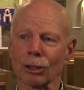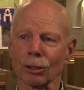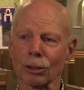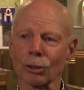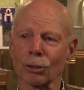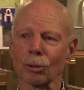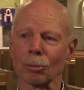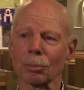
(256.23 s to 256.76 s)
at
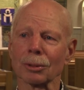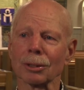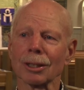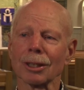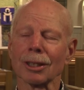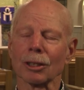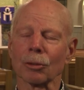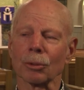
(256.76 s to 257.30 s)
home
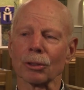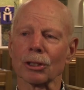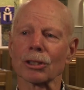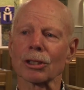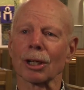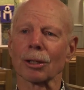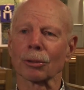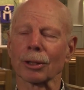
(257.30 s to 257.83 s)
with this
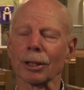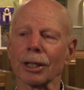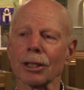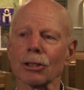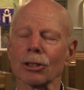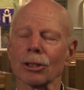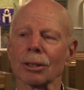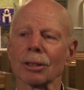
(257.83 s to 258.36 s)

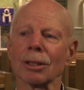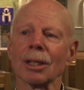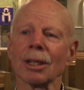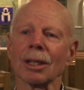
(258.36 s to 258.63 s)
congregation,